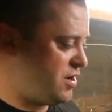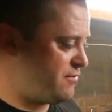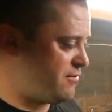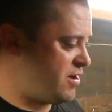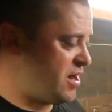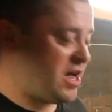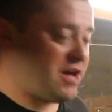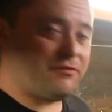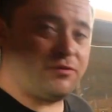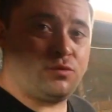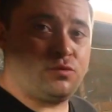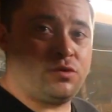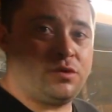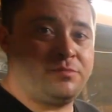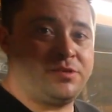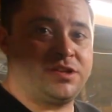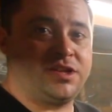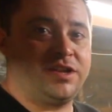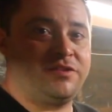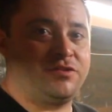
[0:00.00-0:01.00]
ever have a
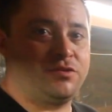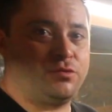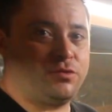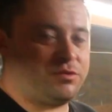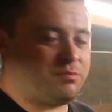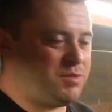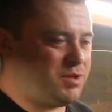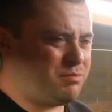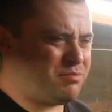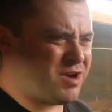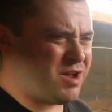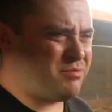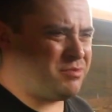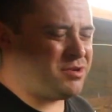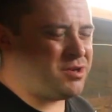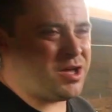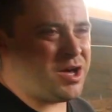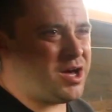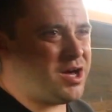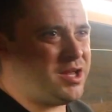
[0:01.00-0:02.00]
woman living with me,
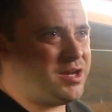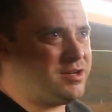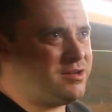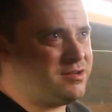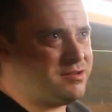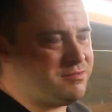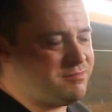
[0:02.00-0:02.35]
probably not,